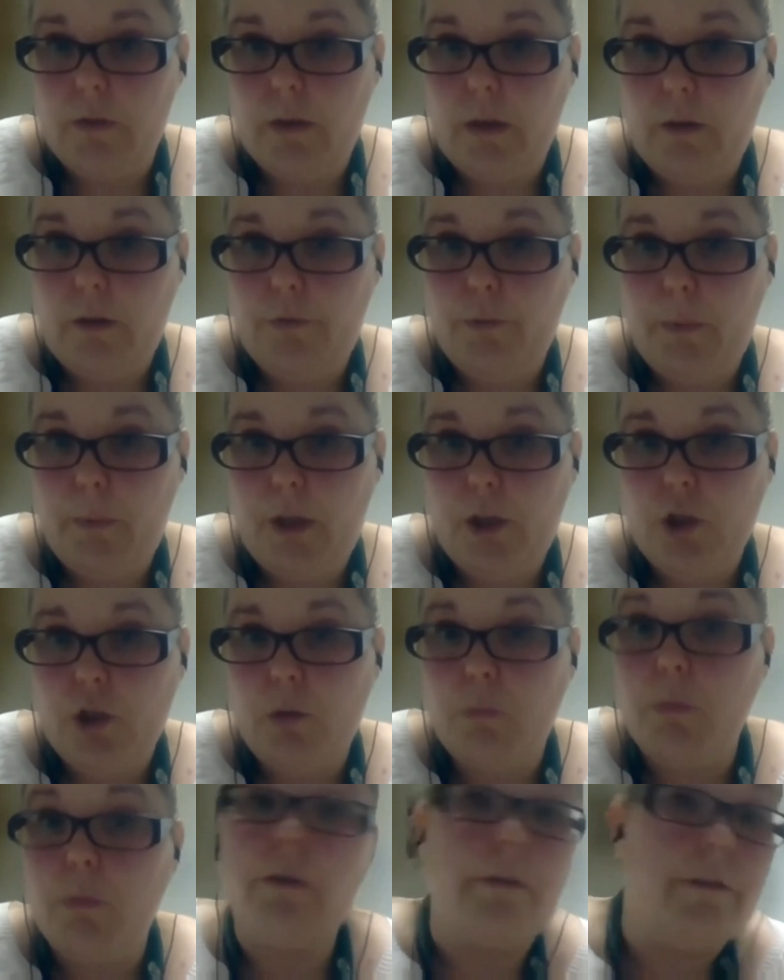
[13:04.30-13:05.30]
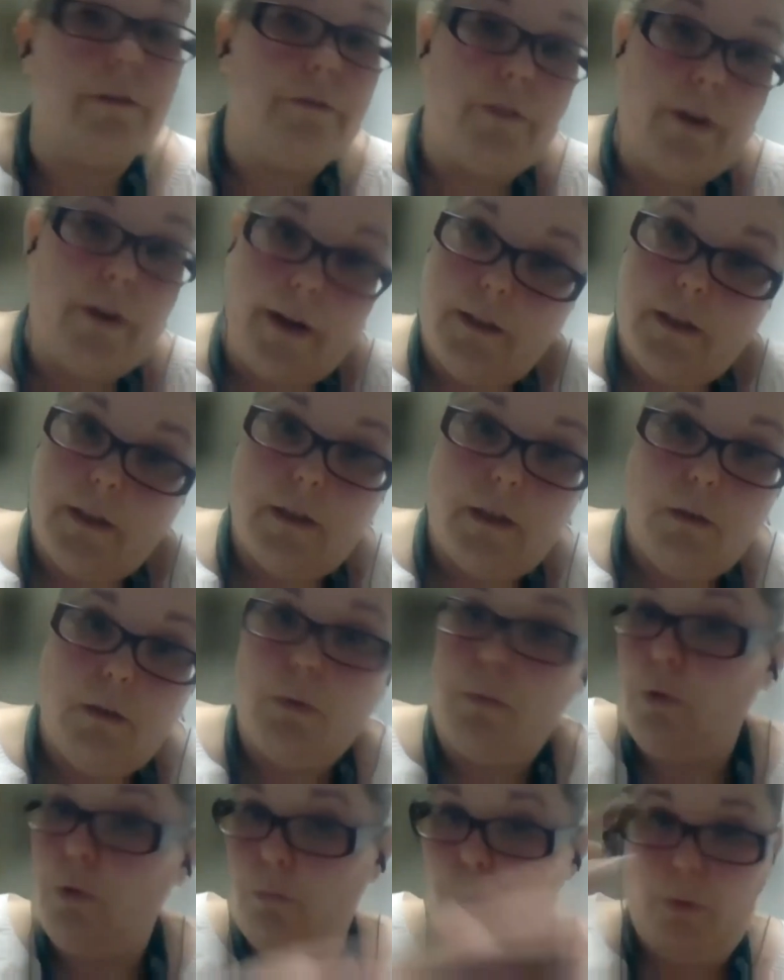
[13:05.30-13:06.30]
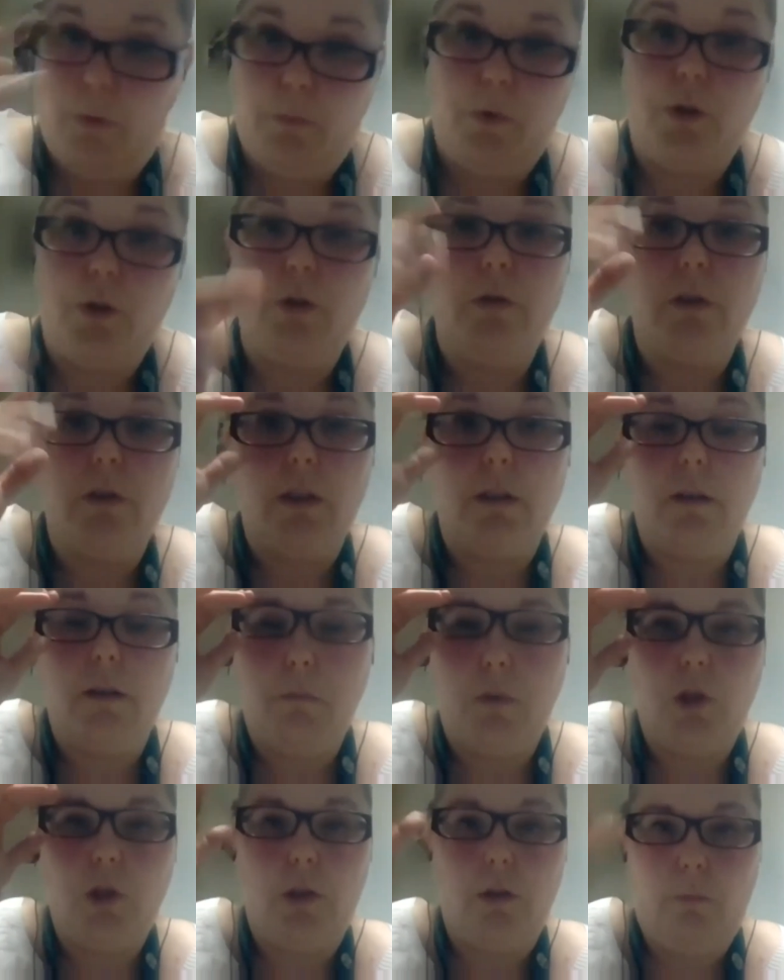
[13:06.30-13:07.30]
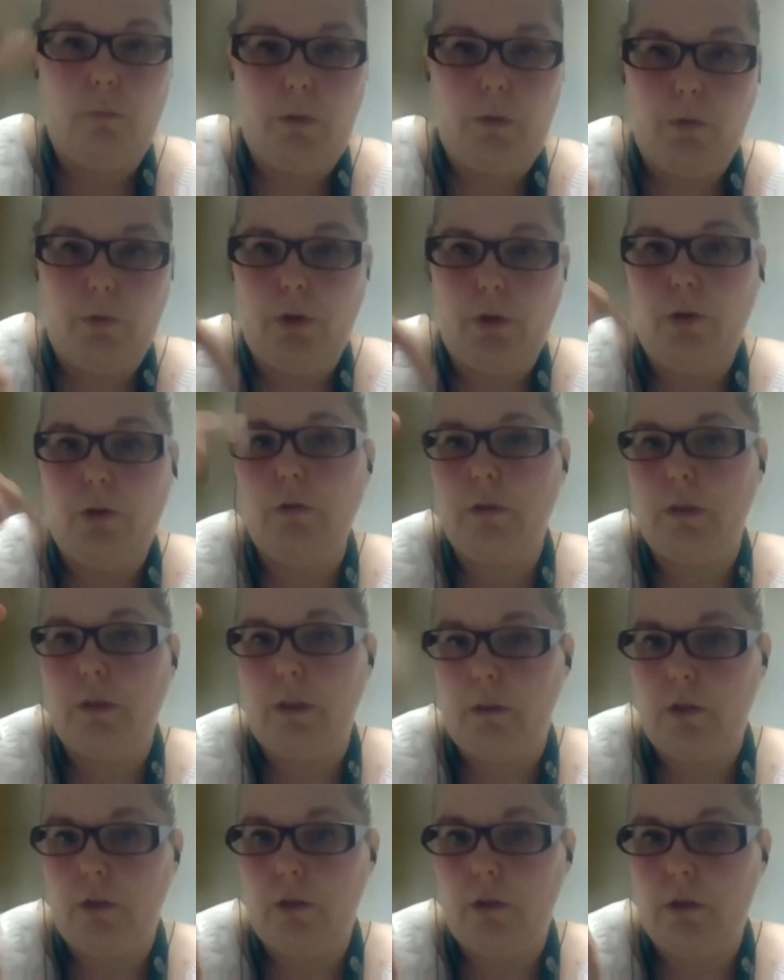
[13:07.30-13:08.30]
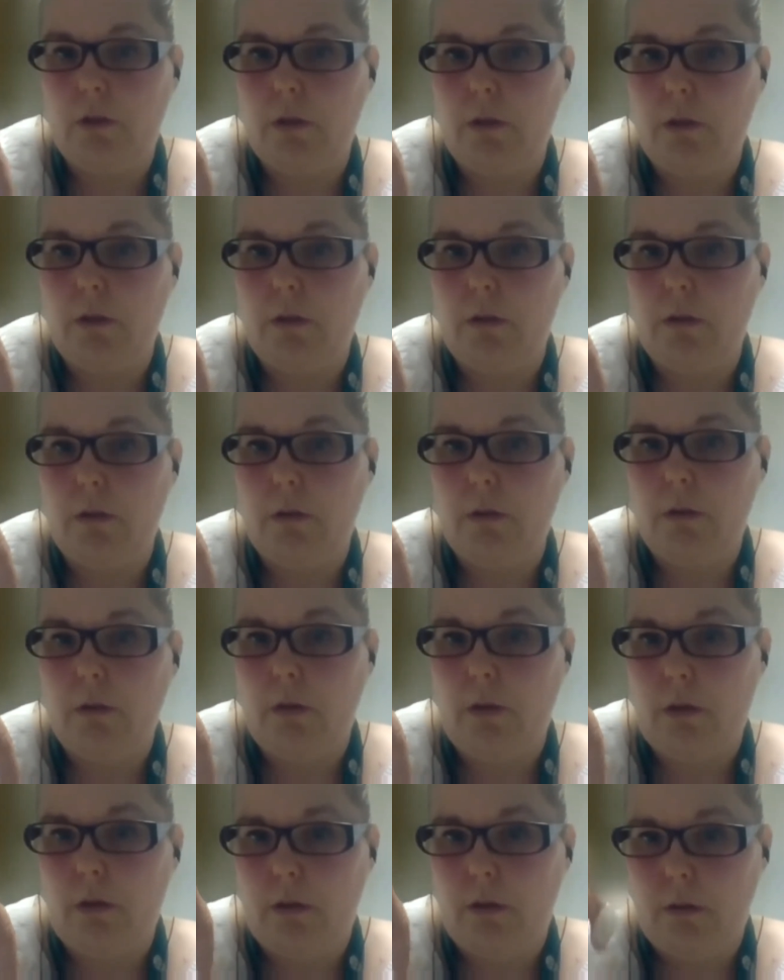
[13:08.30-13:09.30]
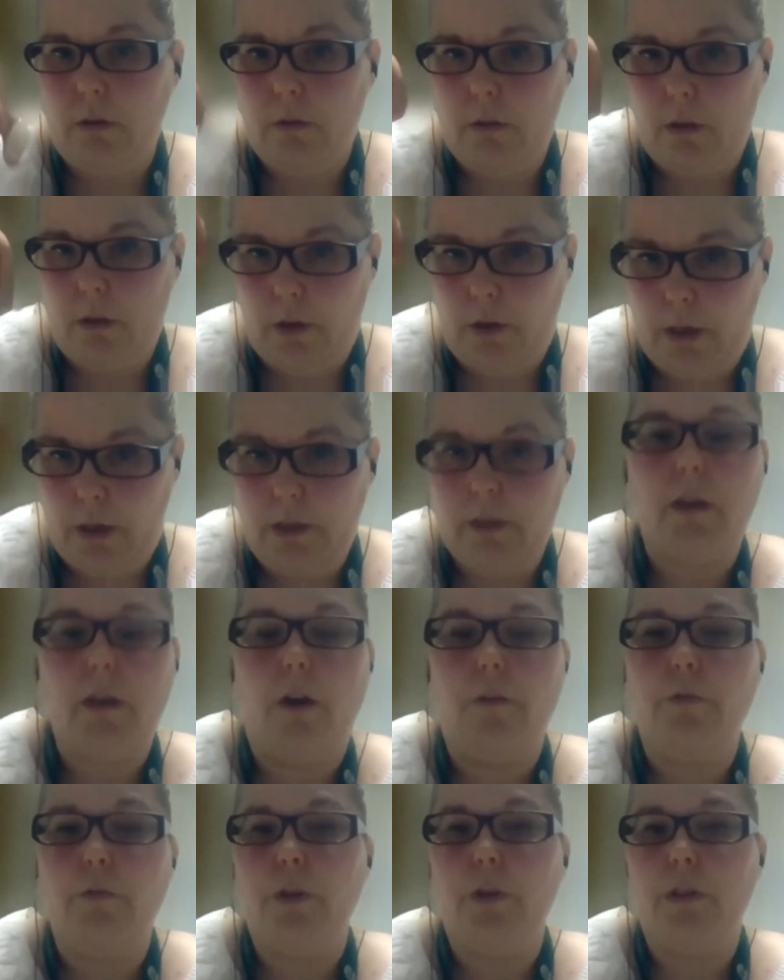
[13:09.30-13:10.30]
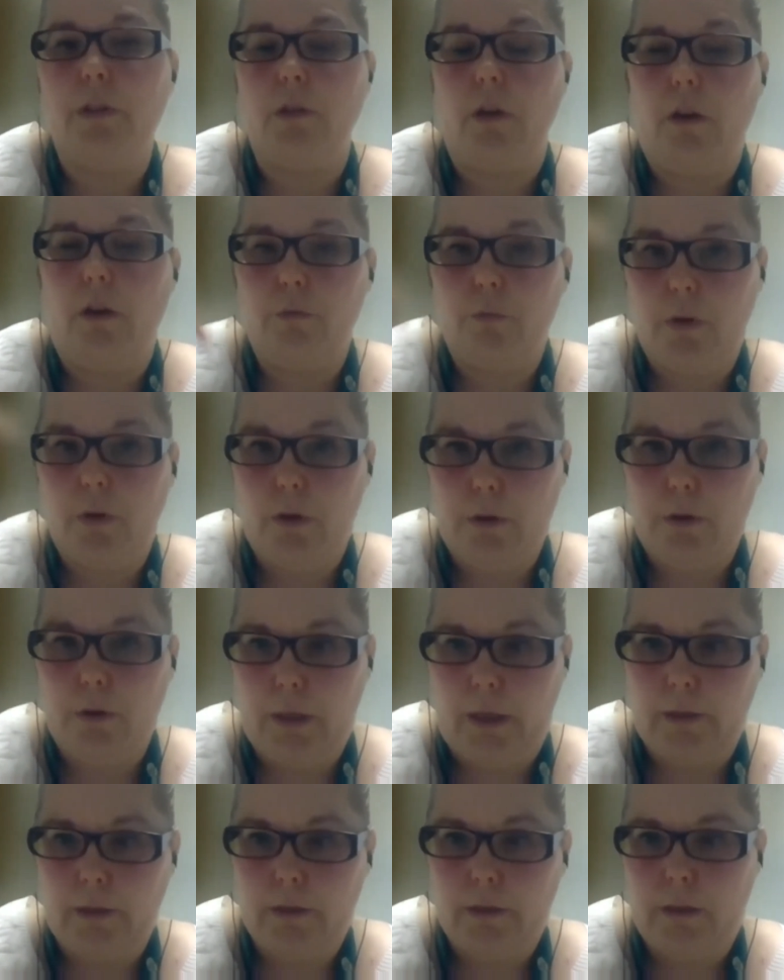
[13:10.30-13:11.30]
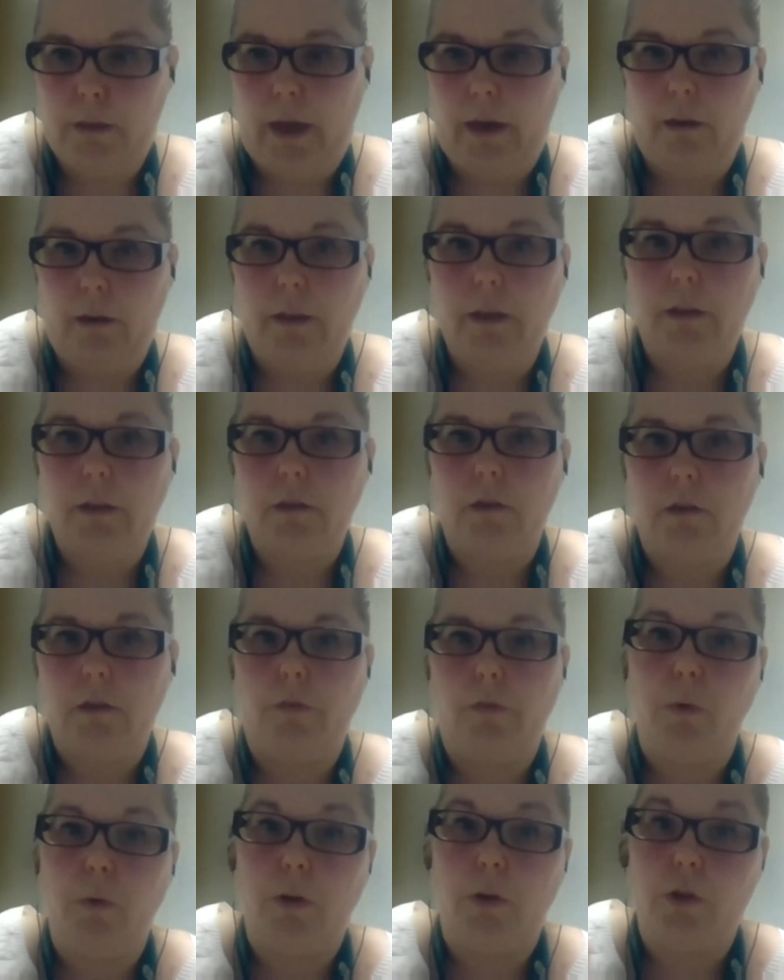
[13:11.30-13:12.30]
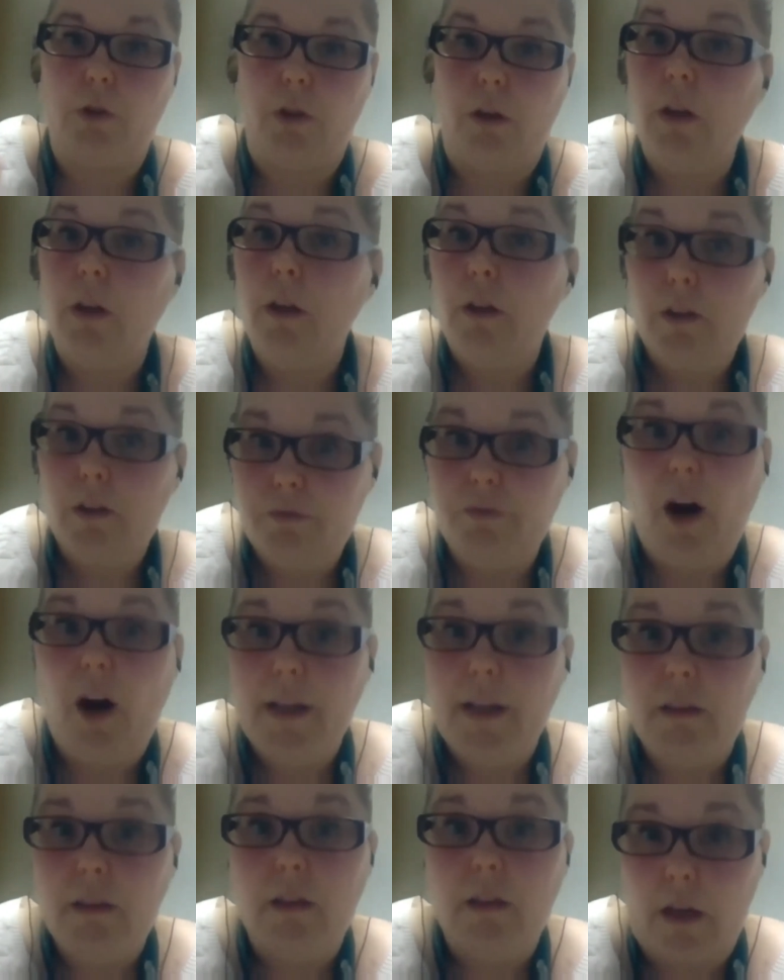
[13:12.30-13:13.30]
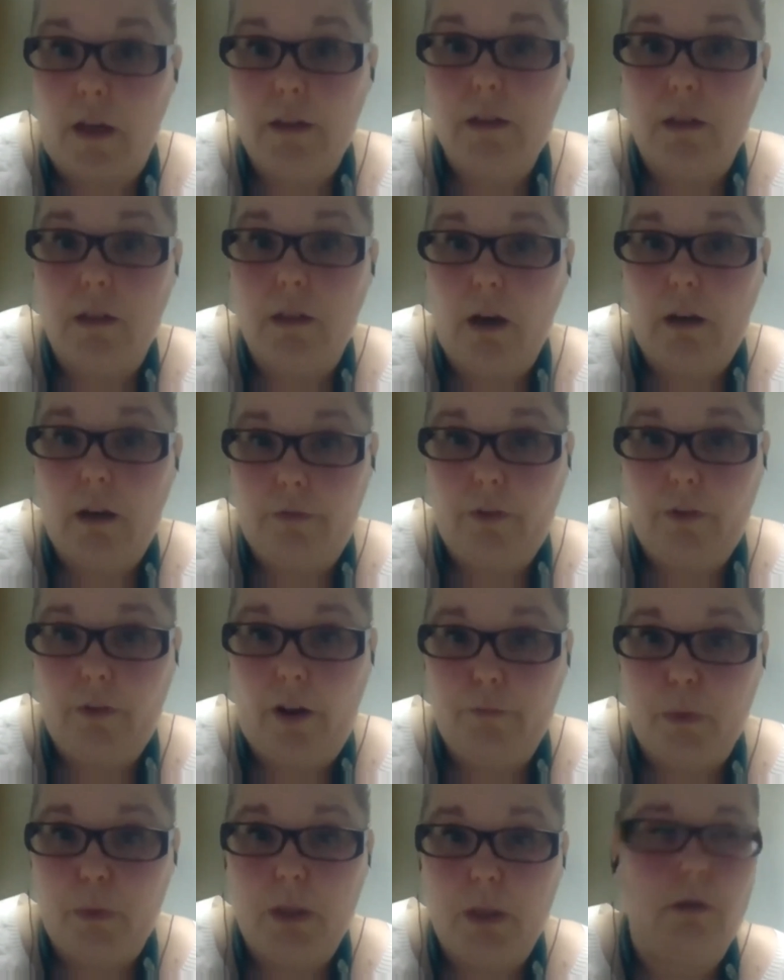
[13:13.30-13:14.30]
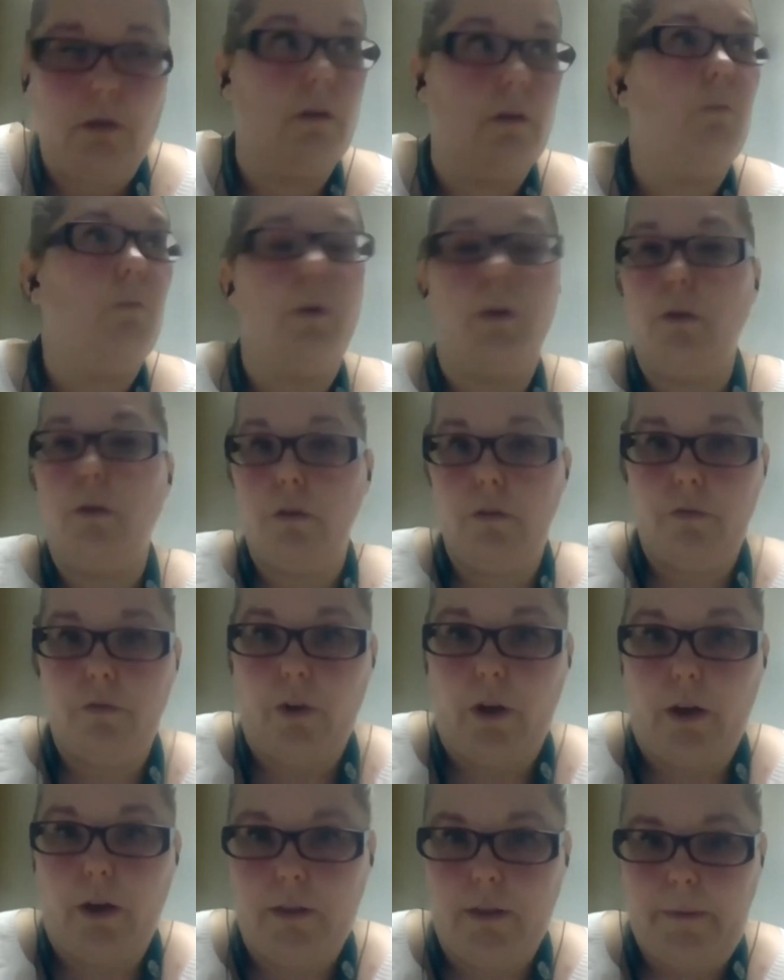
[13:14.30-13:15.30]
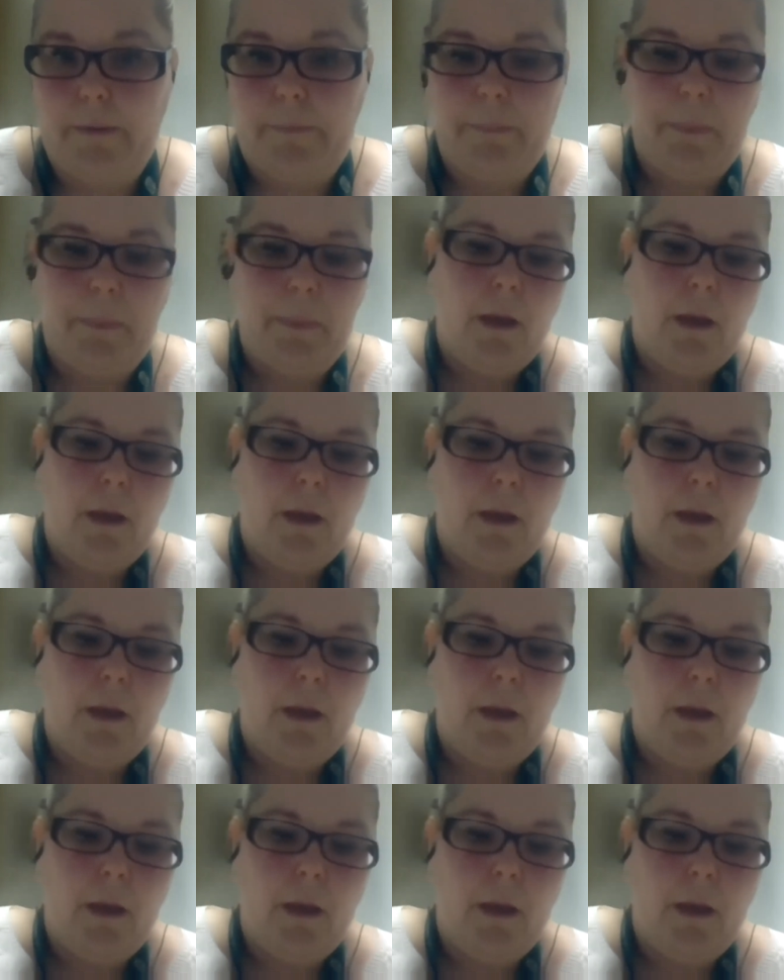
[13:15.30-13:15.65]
that information, we couldn't find any. We were using the e-discovery software, text analytics software, to find the 1995 material. We couldn't find it.